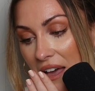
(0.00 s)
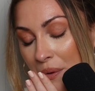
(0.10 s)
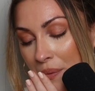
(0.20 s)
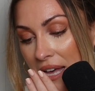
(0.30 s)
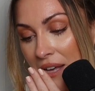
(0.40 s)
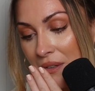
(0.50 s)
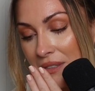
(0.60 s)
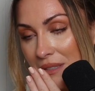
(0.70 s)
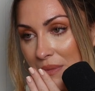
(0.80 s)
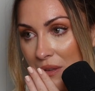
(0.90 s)
Wow.
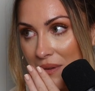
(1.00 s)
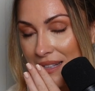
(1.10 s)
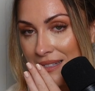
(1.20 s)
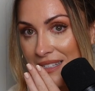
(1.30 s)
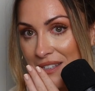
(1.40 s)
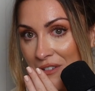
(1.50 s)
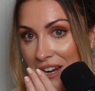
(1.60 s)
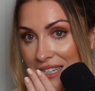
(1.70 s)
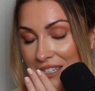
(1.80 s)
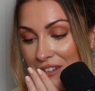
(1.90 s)
It's been a while since I've
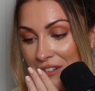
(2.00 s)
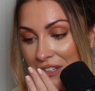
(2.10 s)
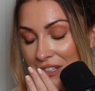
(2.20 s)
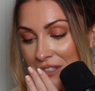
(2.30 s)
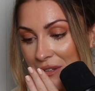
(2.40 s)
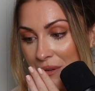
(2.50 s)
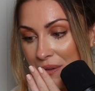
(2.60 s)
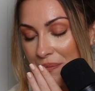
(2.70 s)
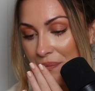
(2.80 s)
cried on it, so.